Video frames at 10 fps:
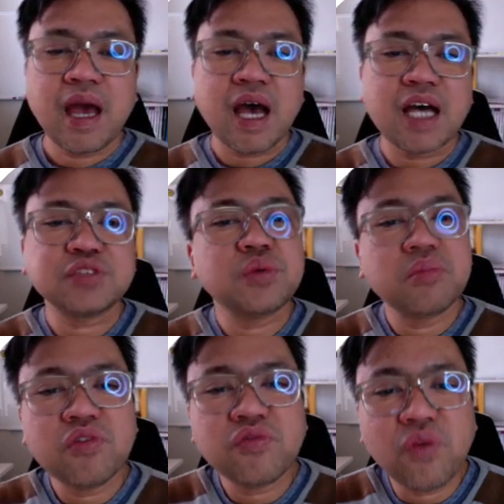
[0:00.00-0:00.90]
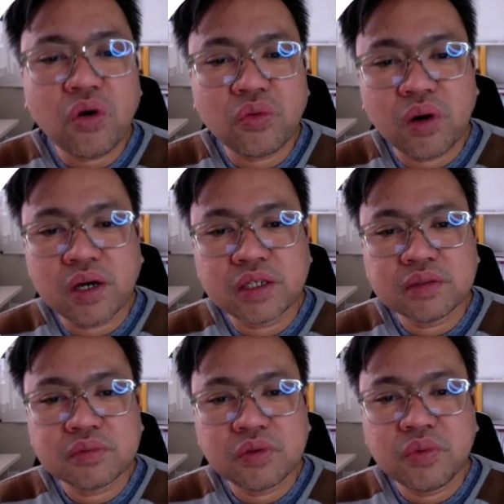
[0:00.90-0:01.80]
As we move forward,
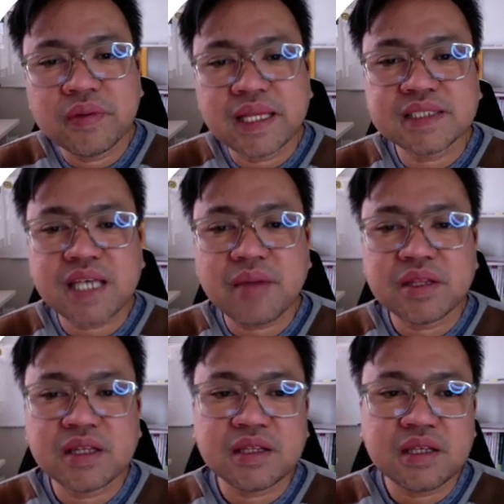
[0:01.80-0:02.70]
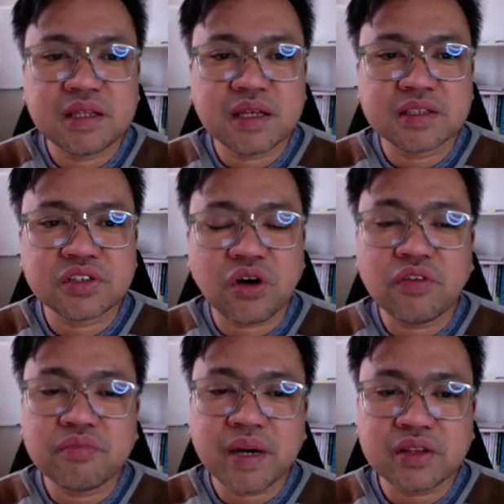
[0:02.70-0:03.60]
we will examine the details of
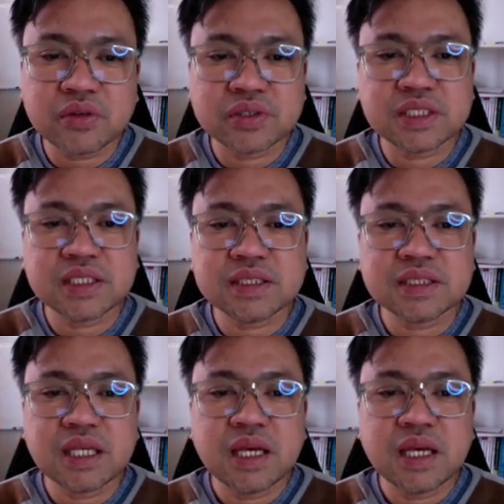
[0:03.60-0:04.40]
mitosis,